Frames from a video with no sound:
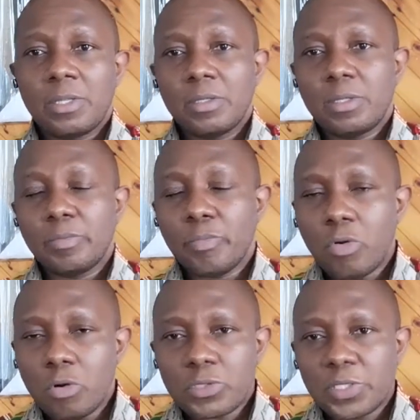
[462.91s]
the
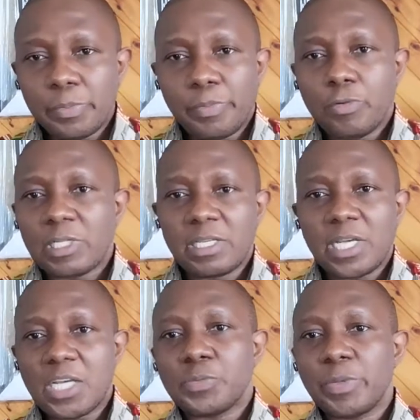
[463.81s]
most
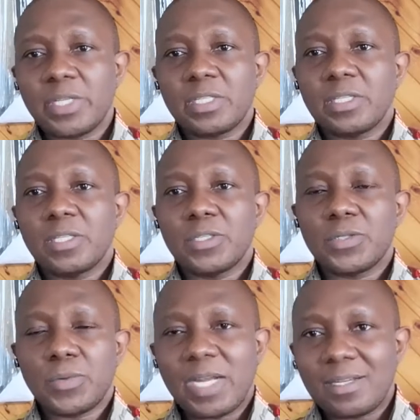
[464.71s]
important aspect
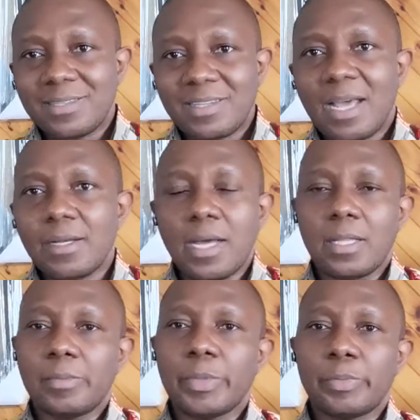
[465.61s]
is to understand
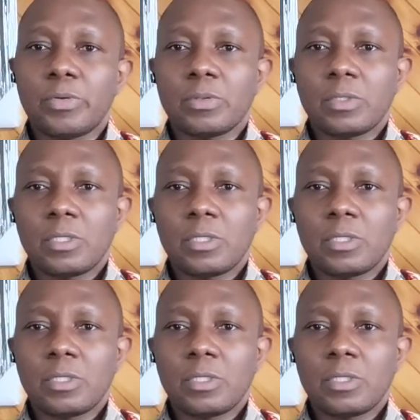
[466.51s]
other people,